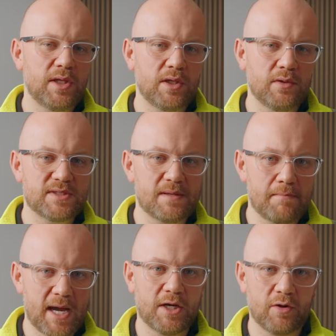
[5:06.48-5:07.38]
use a
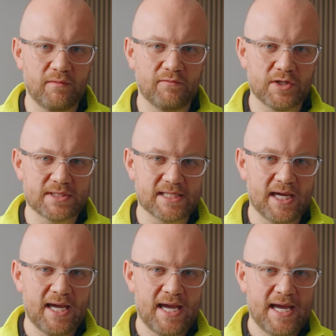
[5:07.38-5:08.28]

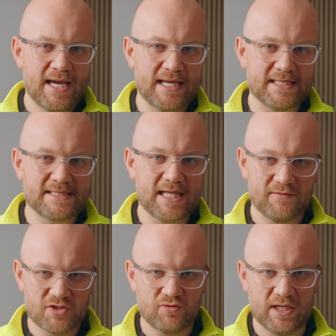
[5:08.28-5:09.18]
microinverter instead
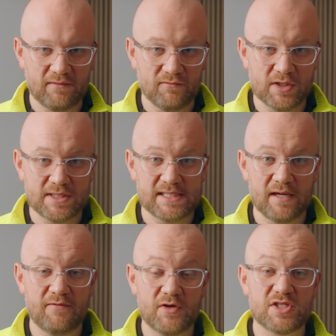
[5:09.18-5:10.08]
of a string
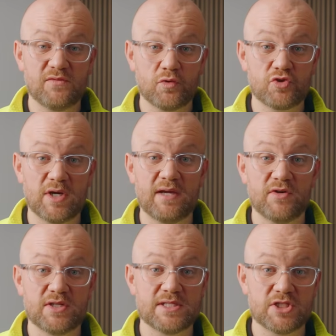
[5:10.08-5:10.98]
inverter? First of all, string
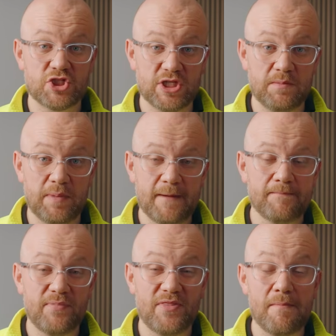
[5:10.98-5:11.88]
inverters are cheaper.
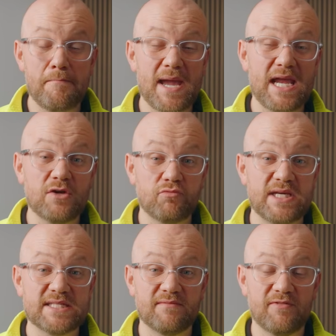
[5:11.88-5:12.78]
The main
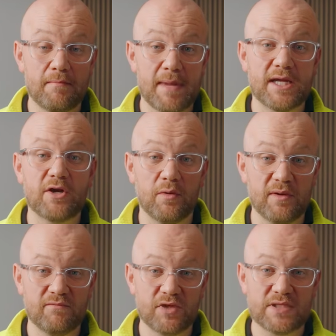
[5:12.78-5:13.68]
reason for
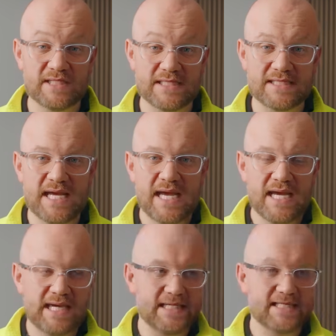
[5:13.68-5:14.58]
microinverters
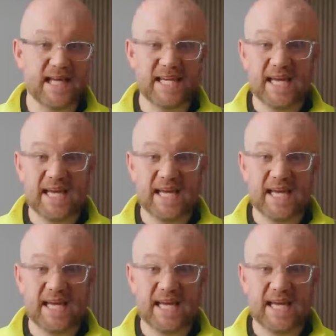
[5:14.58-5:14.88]
is like